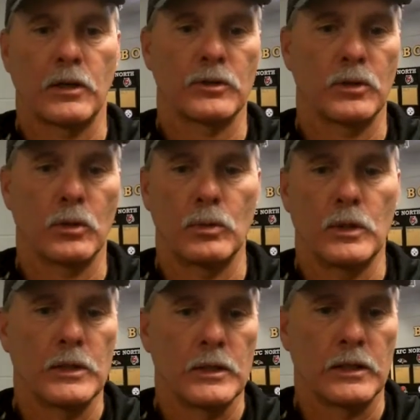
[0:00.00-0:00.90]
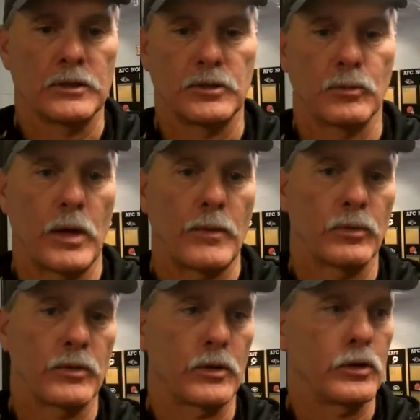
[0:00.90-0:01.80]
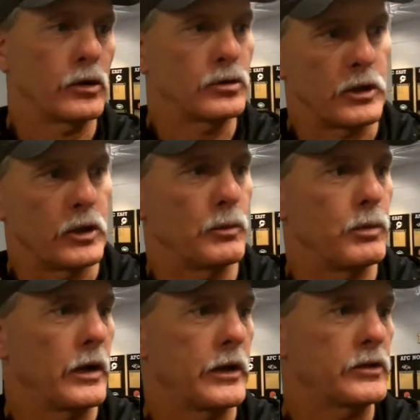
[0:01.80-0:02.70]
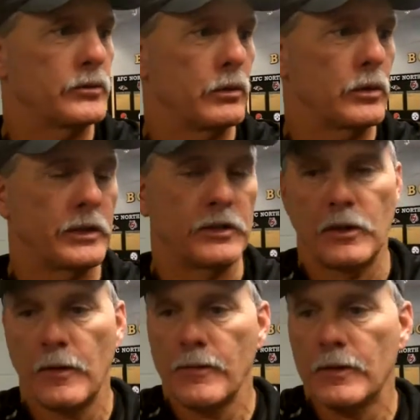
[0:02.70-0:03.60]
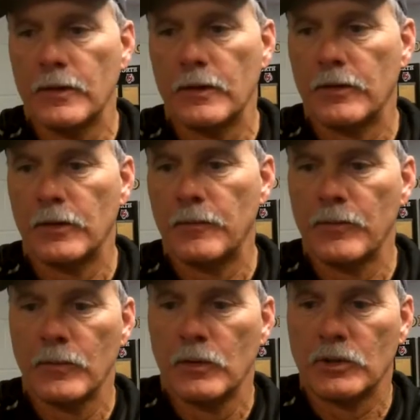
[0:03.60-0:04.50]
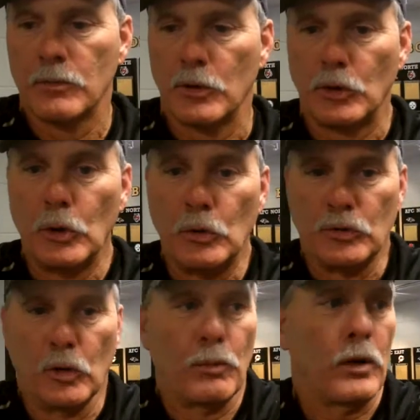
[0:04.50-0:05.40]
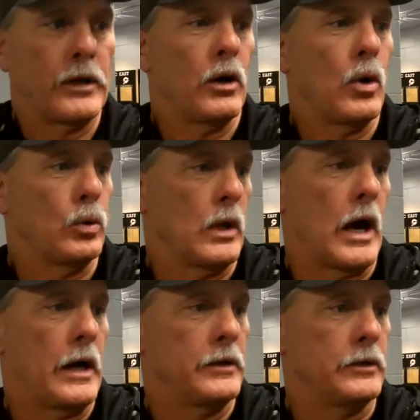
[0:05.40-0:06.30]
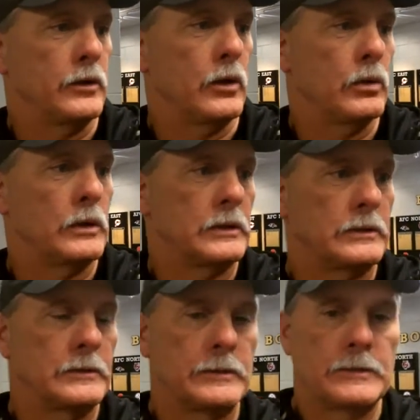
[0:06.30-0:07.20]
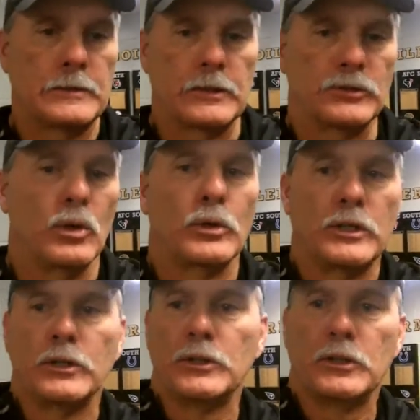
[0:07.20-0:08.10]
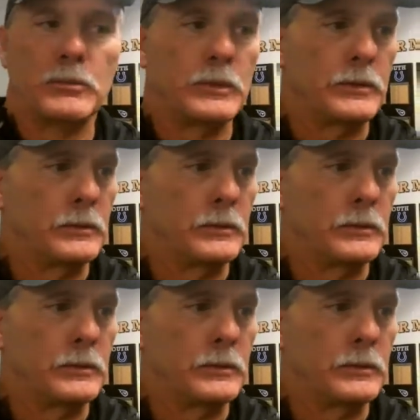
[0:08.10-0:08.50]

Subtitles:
also some reps with our young skill players. We want to get some of the twos that don't play a whole lot, you know, Joe Gilliam